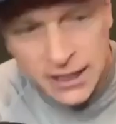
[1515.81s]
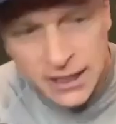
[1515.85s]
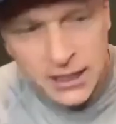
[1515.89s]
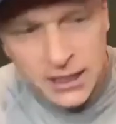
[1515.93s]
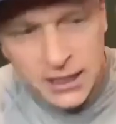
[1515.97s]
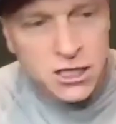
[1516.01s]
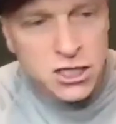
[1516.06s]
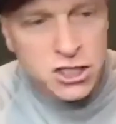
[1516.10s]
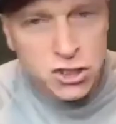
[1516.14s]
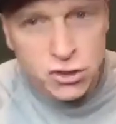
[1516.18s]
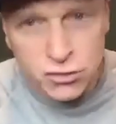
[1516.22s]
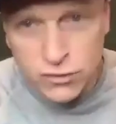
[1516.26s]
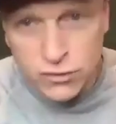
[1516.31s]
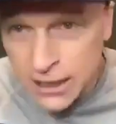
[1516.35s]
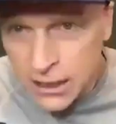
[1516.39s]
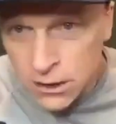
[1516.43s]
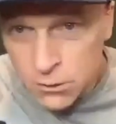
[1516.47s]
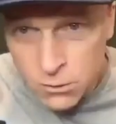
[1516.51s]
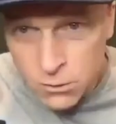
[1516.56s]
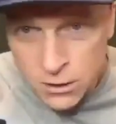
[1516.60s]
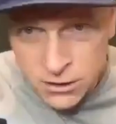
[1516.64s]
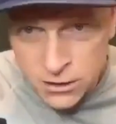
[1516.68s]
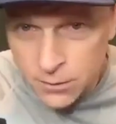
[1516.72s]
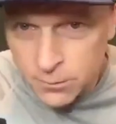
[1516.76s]
and he's training
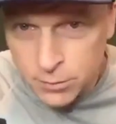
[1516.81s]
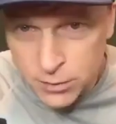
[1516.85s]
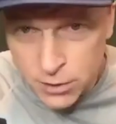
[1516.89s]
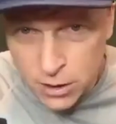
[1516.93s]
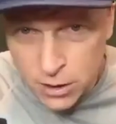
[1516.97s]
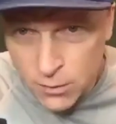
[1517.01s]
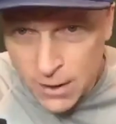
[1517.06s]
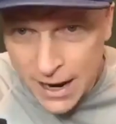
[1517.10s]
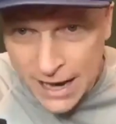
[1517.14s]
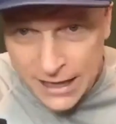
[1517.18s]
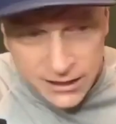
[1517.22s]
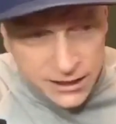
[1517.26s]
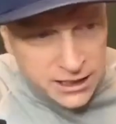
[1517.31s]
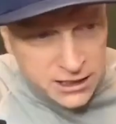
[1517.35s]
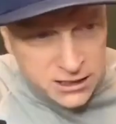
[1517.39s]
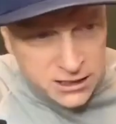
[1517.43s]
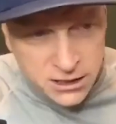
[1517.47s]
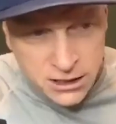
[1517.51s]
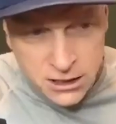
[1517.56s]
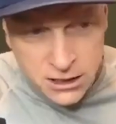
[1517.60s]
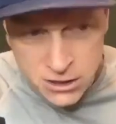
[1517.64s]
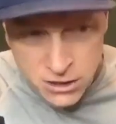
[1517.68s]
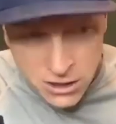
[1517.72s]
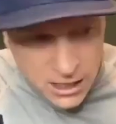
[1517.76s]
with the pro athletes,
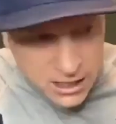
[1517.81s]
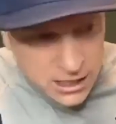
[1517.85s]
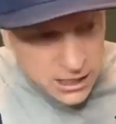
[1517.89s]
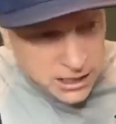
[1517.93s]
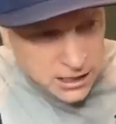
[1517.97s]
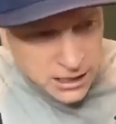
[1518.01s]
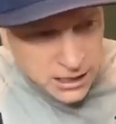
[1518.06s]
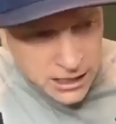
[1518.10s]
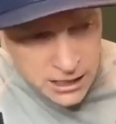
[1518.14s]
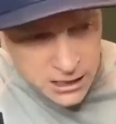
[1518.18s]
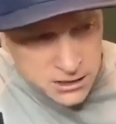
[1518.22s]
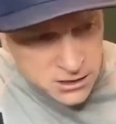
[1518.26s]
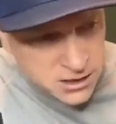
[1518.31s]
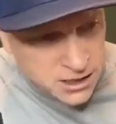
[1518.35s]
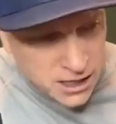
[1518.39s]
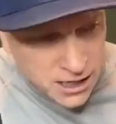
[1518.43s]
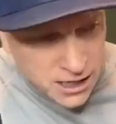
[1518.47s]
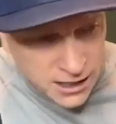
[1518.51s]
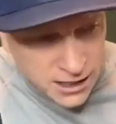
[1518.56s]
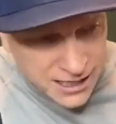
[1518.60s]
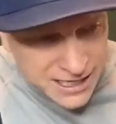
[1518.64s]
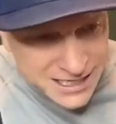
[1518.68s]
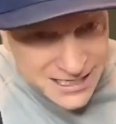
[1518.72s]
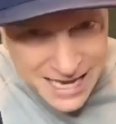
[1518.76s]
and he's he's uh,
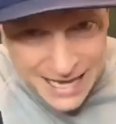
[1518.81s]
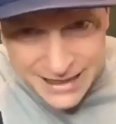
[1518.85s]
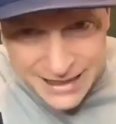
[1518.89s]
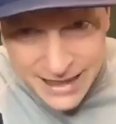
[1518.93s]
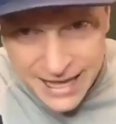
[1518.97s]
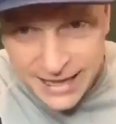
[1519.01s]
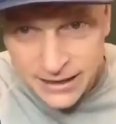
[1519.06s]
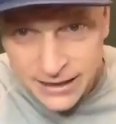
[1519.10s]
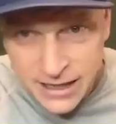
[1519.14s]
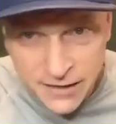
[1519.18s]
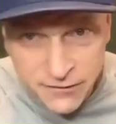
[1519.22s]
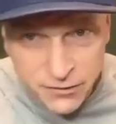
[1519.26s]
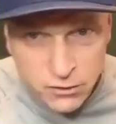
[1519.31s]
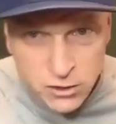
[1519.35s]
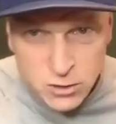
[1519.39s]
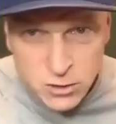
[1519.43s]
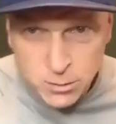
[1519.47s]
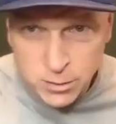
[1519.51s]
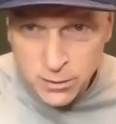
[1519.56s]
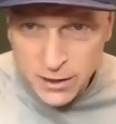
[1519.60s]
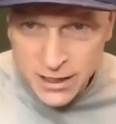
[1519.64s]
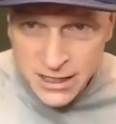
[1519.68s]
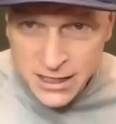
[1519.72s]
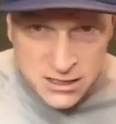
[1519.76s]
he's at that level. He's
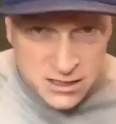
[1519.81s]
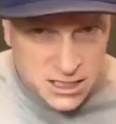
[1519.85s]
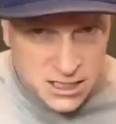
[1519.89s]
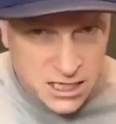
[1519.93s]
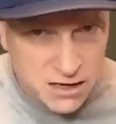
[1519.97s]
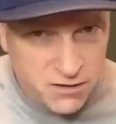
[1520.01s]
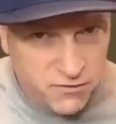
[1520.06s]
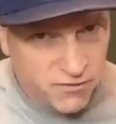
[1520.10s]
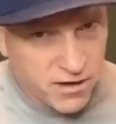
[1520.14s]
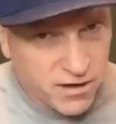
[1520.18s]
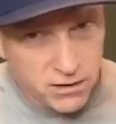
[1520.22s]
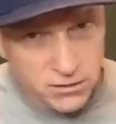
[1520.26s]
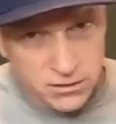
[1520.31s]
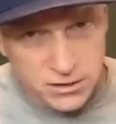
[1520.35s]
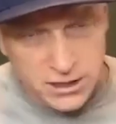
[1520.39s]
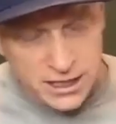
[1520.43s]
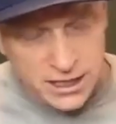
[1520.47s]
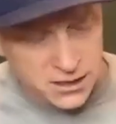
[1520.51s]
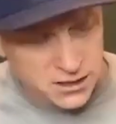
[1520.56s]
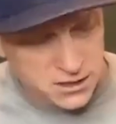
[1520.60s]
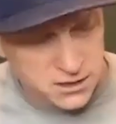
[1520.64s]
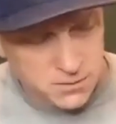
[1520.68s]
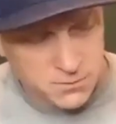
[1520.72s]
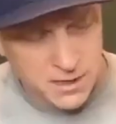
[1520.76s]
playing CFL,
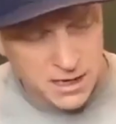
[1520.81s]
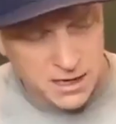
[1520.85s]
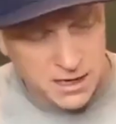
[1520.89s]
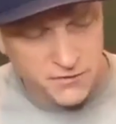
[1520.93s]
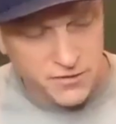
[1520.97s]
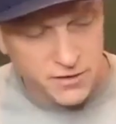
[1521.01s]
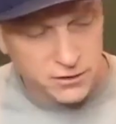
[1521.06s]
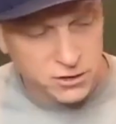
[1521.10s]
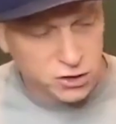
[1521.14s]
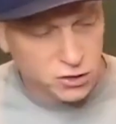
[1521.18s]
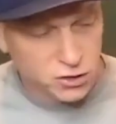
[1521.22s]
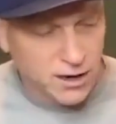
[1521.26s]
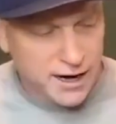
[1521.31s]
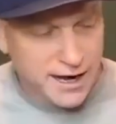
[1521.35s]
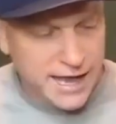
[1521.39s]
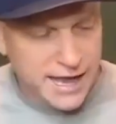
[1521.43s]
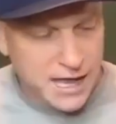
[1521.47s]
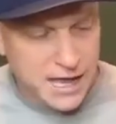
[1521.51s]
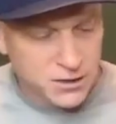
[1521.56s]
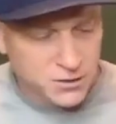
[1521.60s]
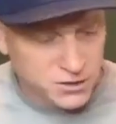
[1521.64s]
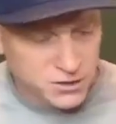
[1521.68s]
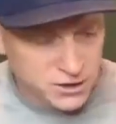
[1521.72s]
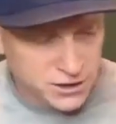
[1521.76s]
getting some NFL
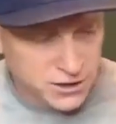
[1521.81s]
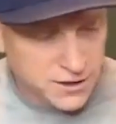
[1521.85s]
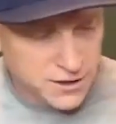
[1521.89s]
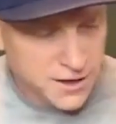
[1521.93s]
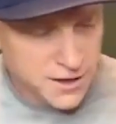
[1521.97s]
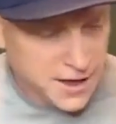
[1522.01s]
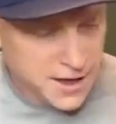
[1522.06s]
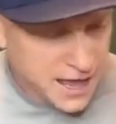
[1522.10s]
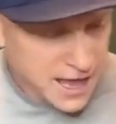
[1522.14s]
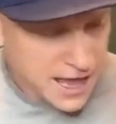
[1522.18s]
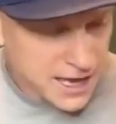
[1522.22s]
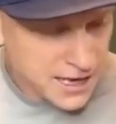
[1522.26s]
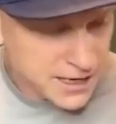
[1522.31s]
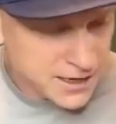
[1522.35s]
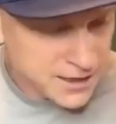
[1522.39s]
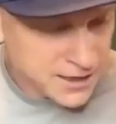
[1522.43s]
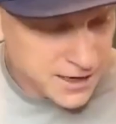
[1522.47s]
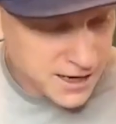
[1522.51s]
tryouts, and and